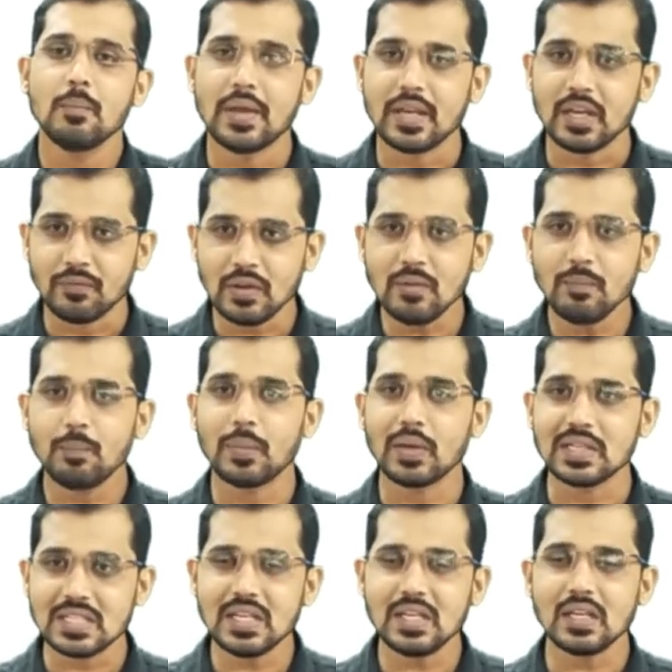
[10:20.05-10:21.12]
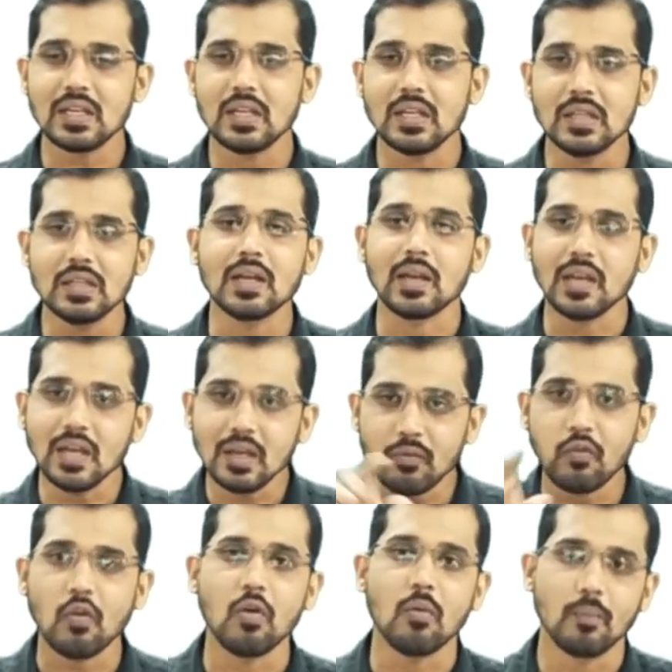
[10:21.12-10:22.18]
paraffin present in the ring
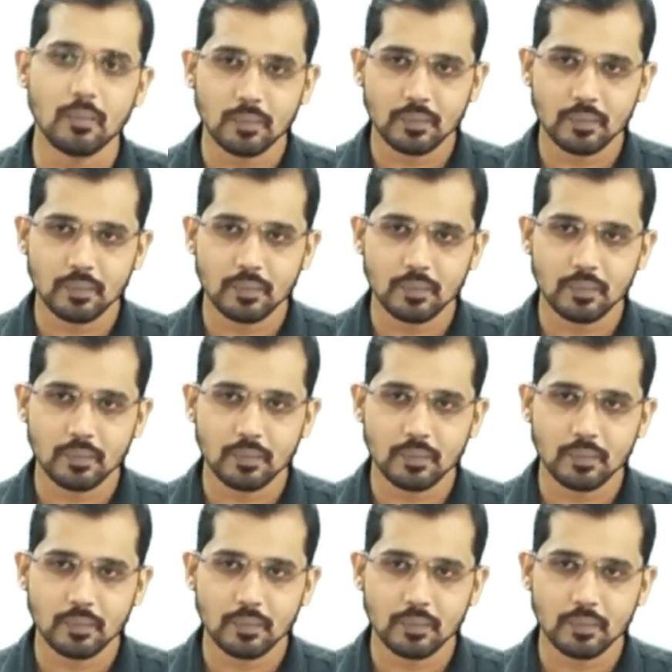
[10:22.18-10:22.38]
form.